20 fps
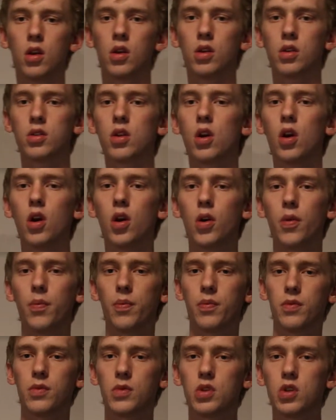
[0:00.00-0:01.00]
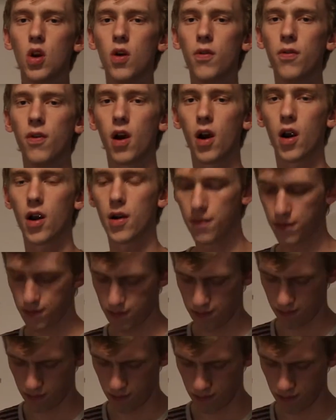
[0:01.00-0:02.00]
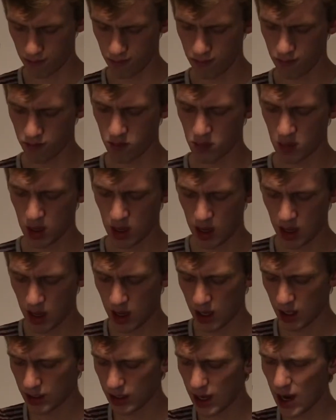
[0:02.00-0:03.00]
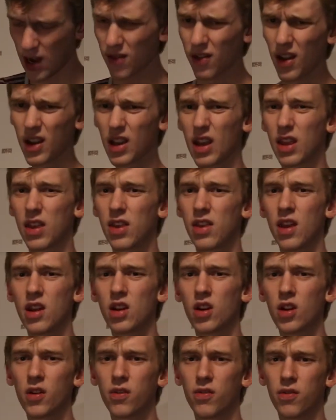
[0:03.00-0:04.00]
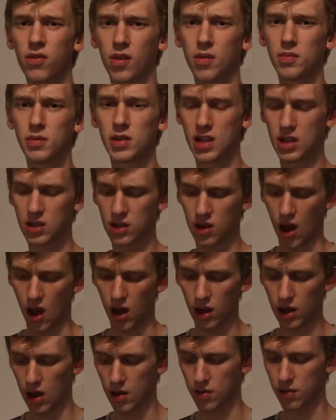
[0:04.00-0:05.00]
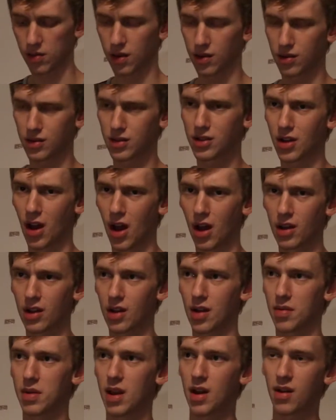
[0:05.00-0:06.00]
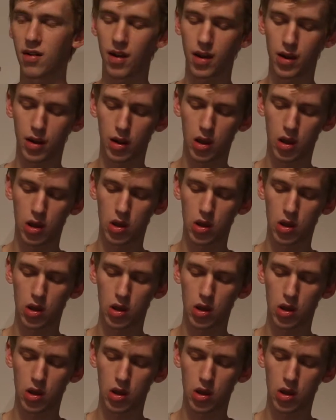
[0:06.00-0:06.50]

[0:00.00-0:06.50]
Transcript: So far, it's kind of like a thinner, flimsy stock. I'm kind of like,